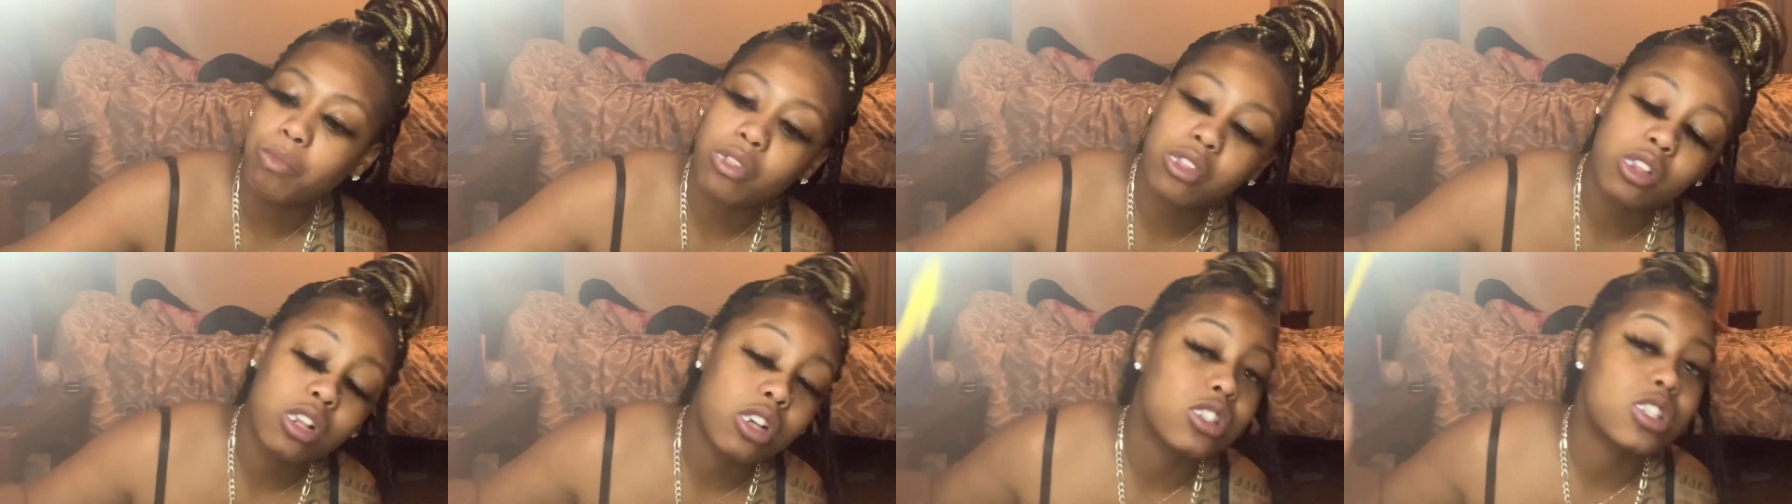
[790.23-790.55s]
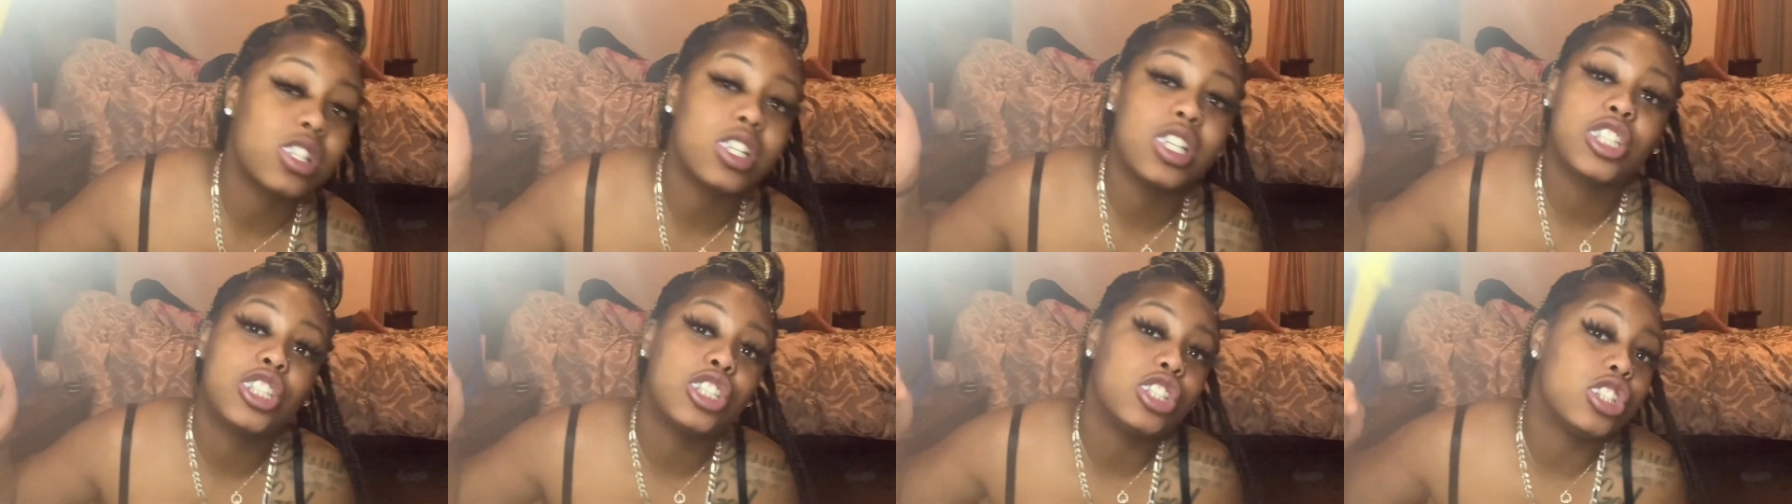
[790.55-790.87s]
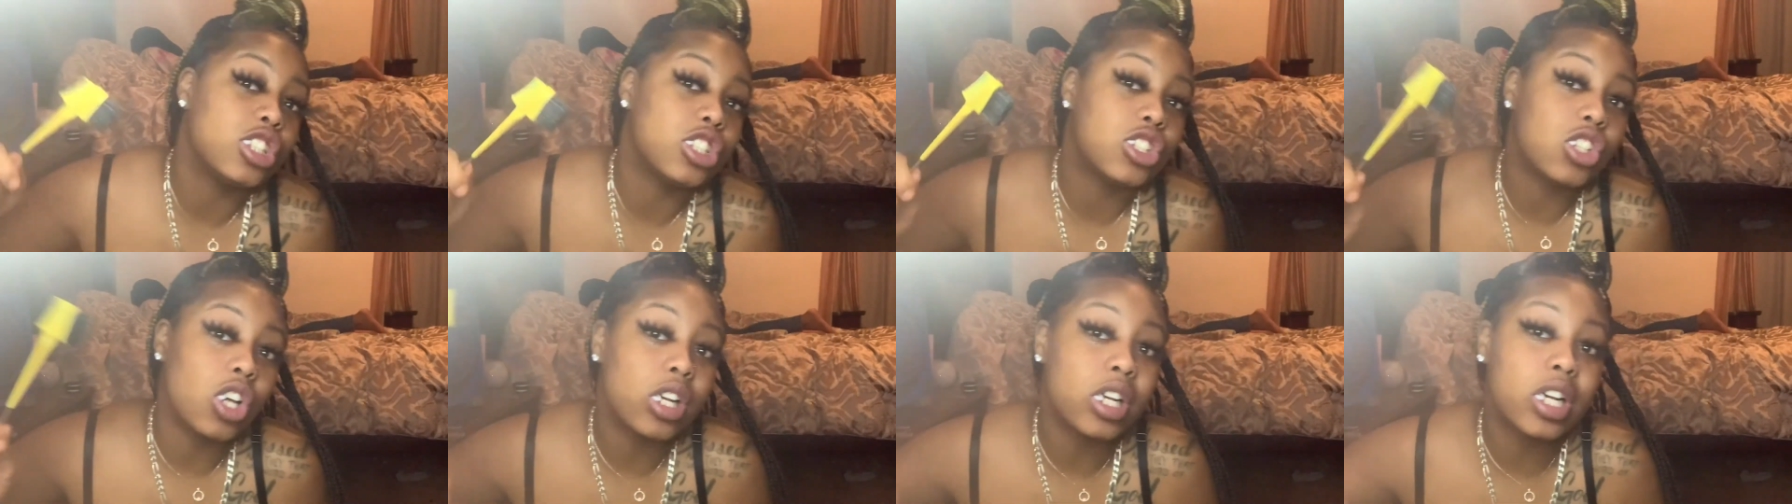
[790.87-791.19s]
So then she just
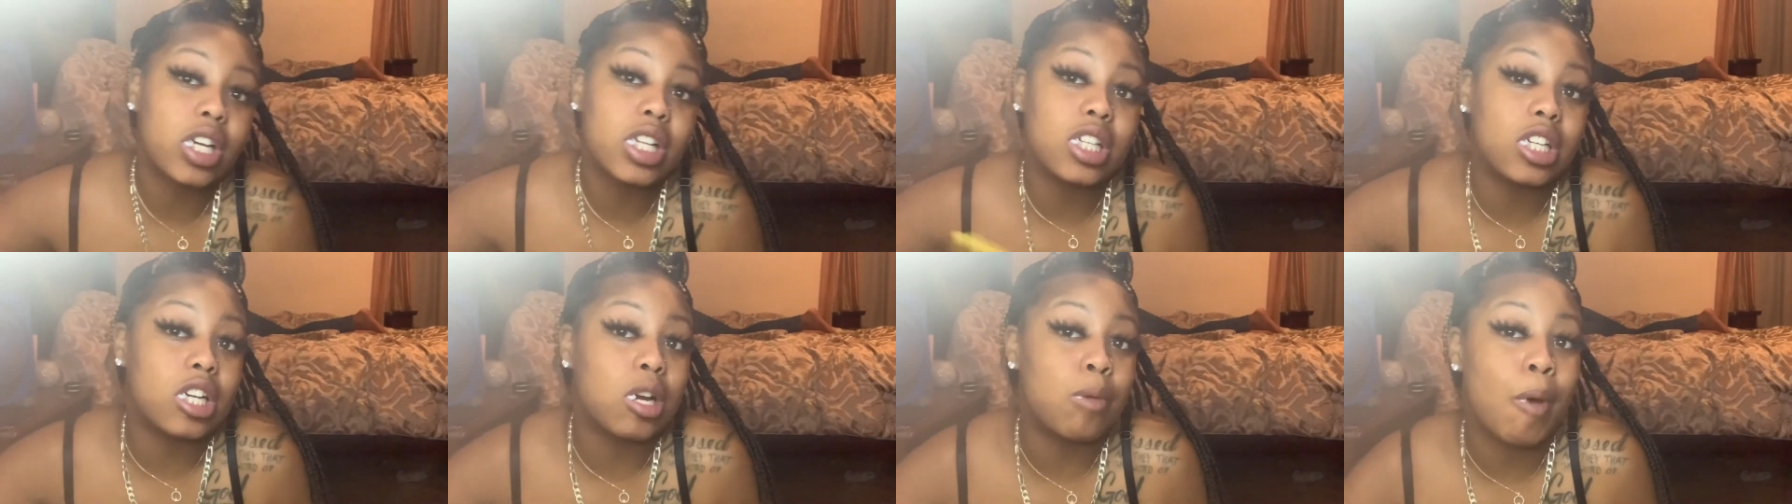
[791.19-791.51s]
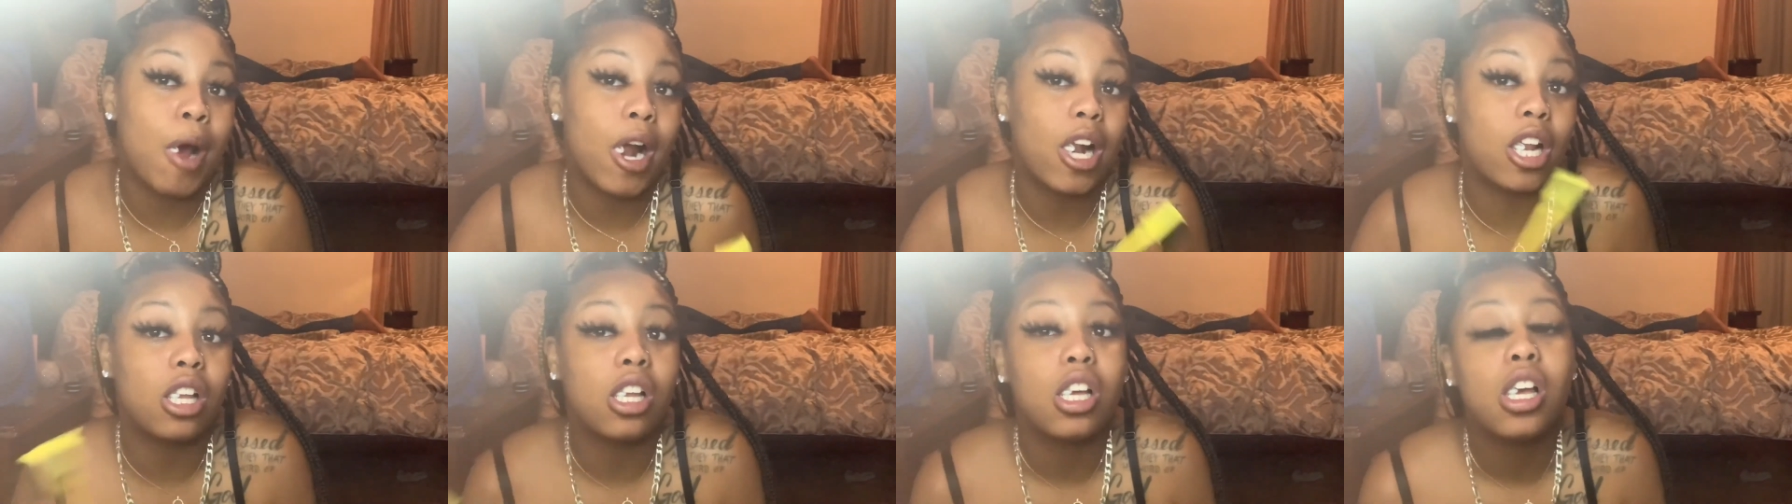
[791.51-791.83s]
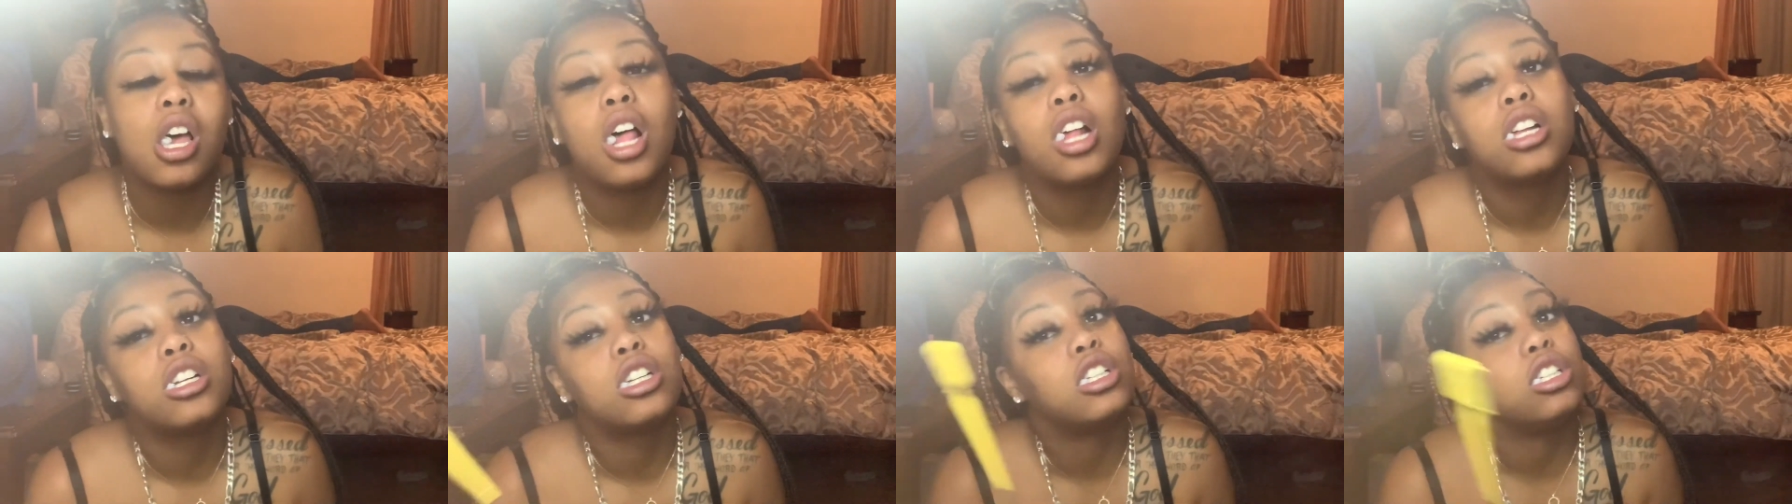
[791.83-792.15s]
started killing everybody.
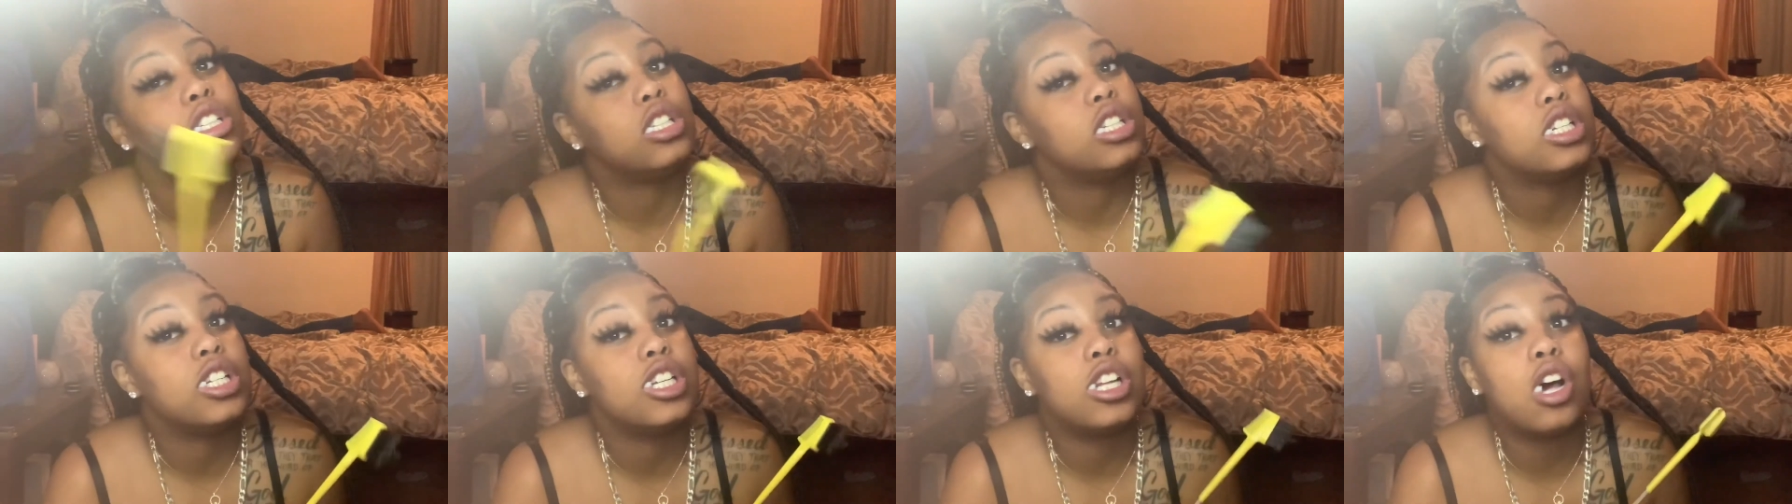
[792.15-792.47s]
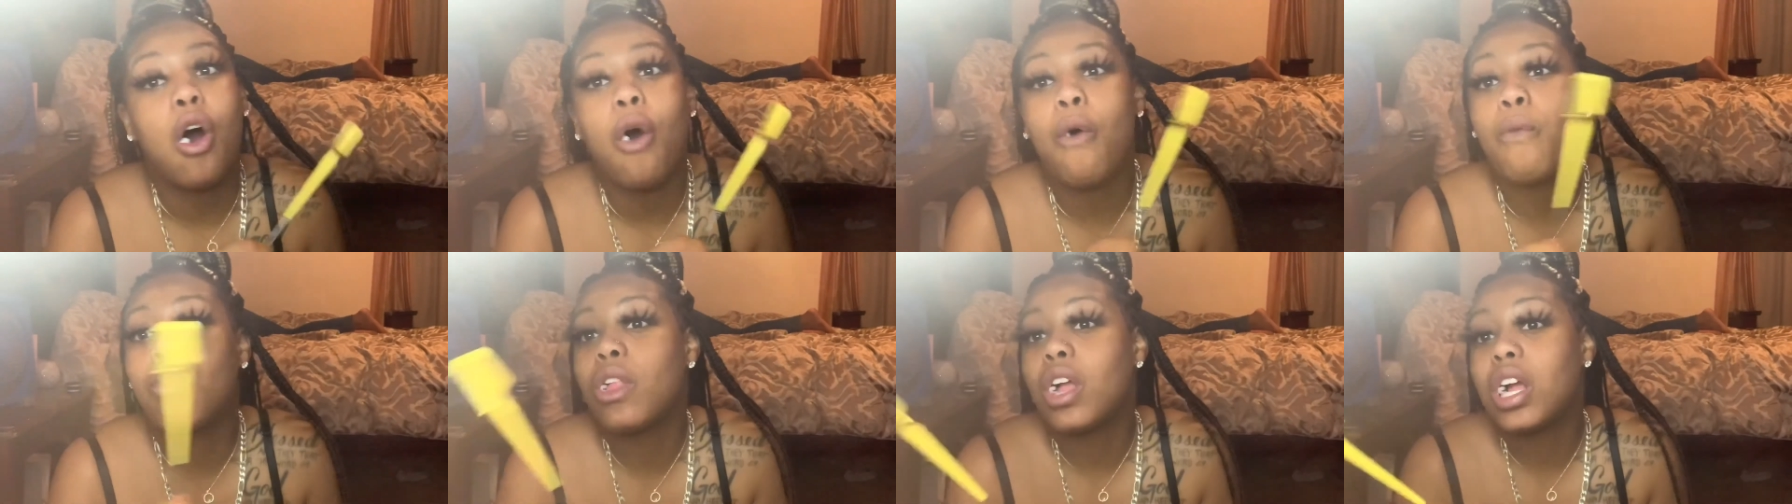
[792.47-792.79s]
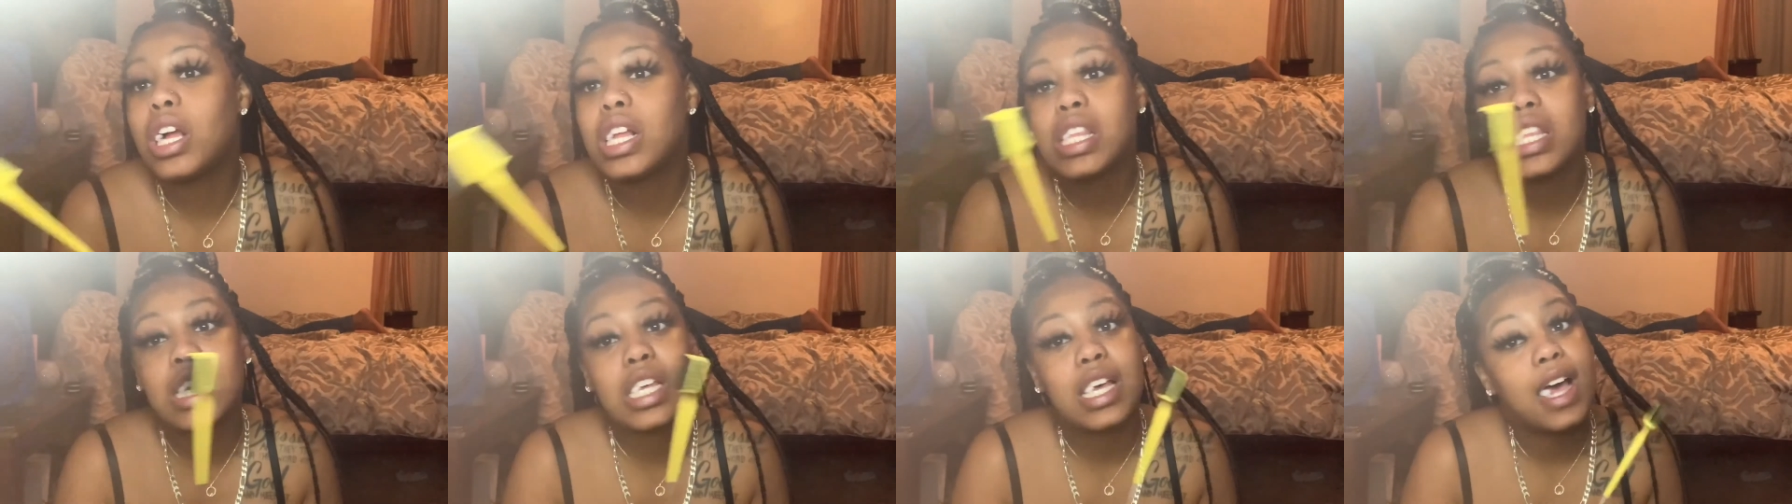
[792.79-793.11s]
Don't look
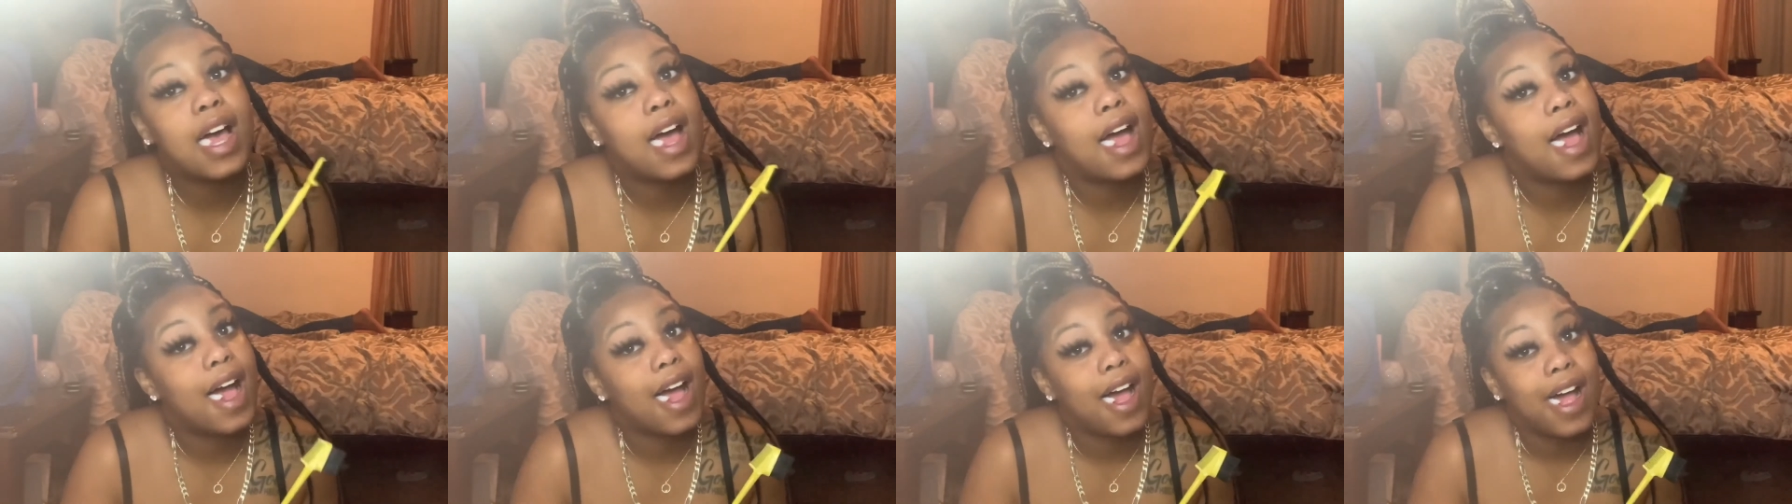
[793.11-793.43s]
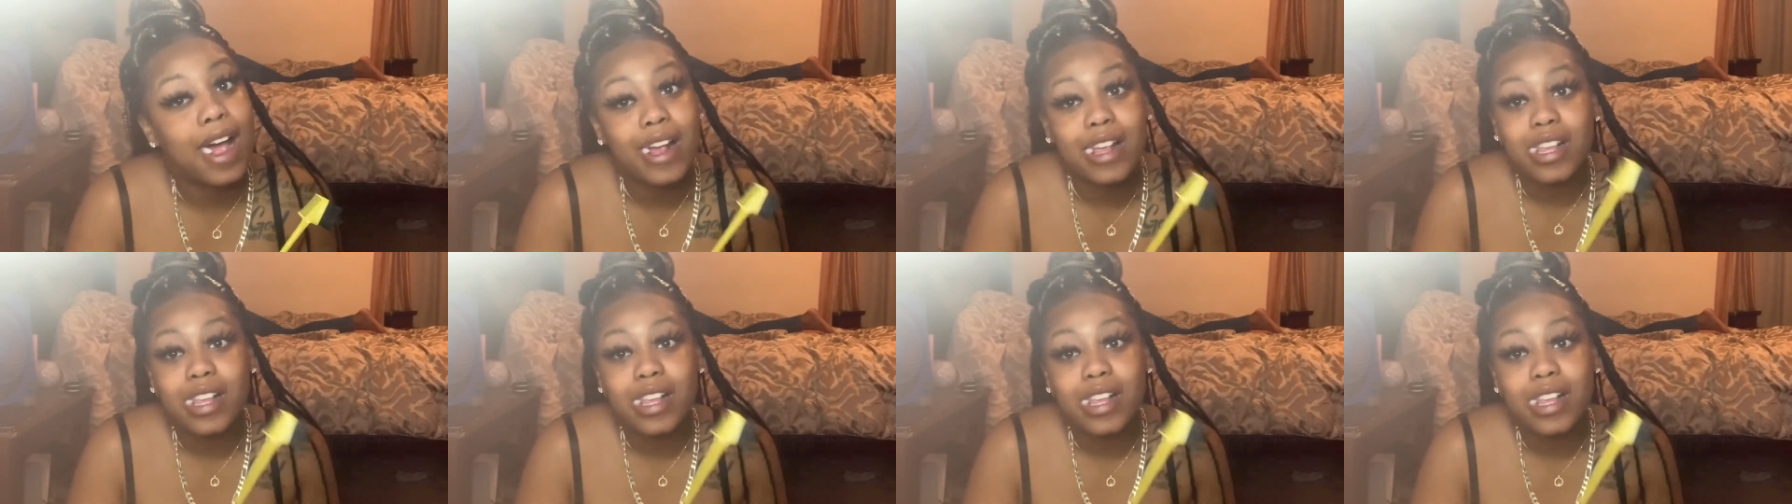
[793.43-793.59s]
into her eyes,